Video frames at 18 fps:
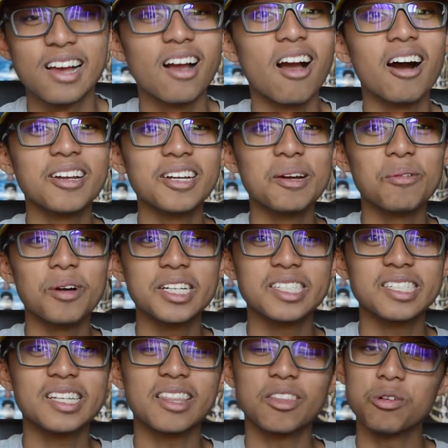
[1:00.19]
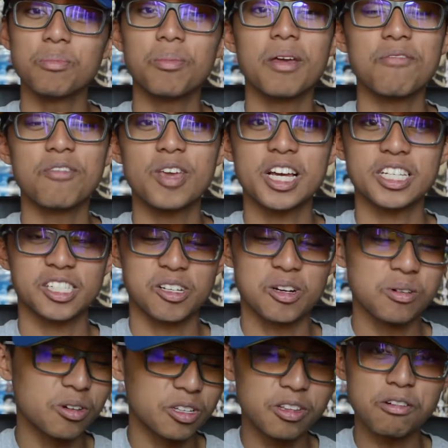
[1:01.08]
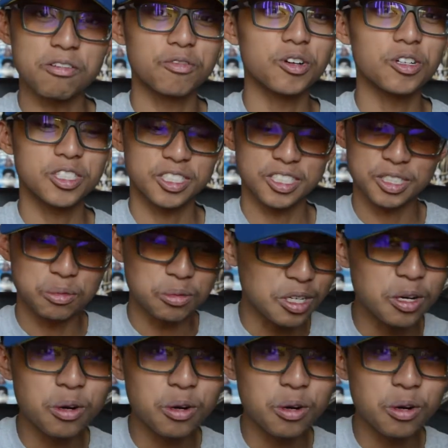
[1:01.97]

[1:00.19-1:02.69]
Kanye West and Lupe Fiasco on their verses were